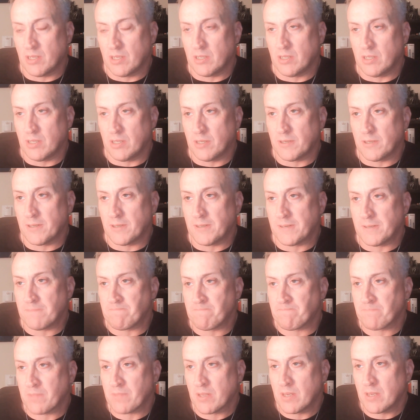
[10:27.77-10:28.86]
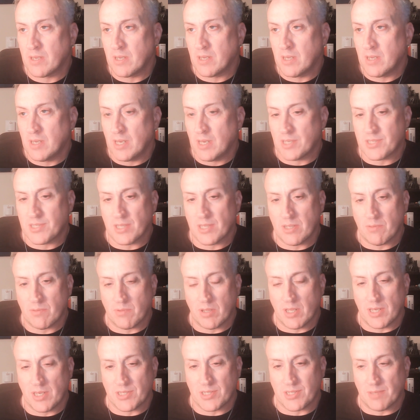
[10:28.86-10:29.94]
And uh, I suddenly
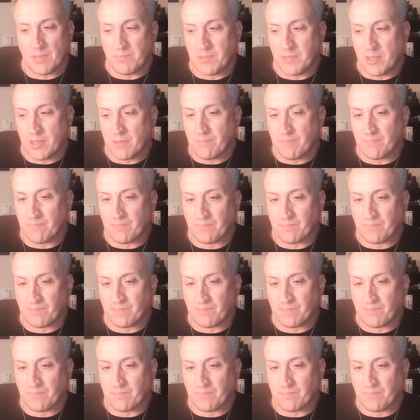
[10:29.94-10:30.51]
realized something